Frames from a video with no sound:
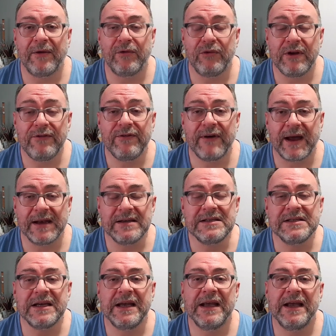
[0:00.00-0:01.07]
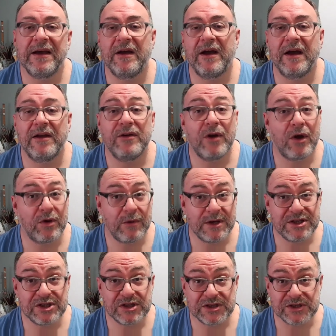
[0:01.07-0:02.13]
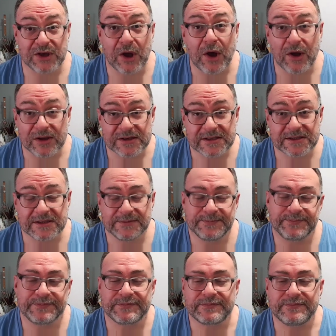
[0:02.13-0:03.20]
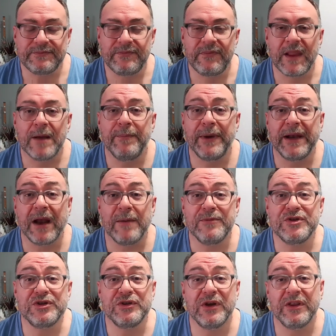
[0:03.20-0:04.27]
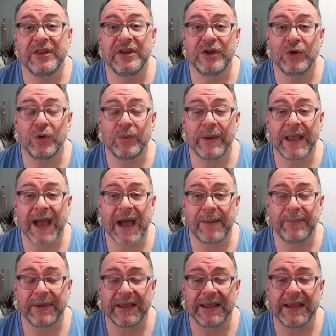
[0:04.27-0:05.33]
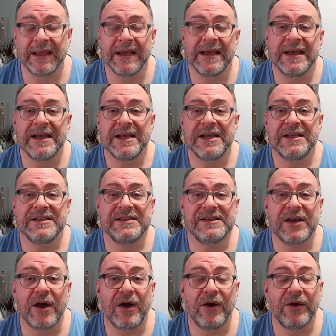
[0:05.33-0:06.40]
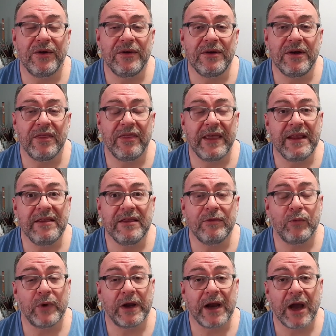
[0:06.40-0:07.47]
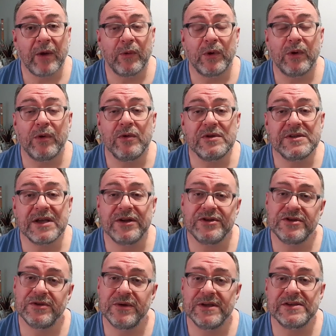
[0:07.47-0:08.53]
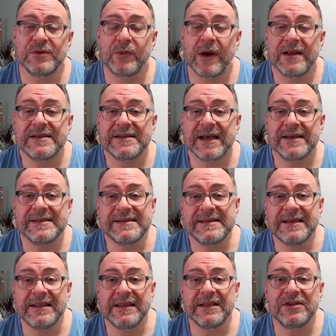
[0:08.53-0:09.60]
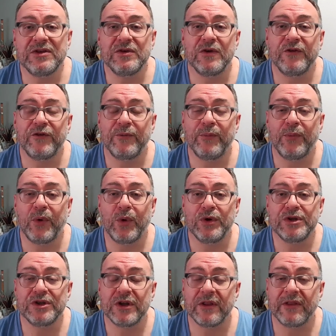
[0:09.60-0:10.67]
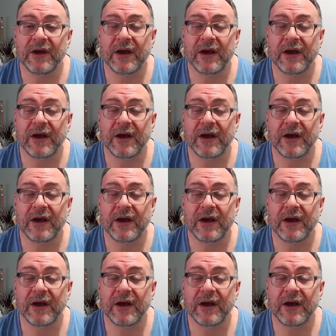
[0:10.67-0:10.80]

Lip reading: refund, no questions asked. But I'm sure that you will be happy. So then what I will also do is, once I see that you have bought the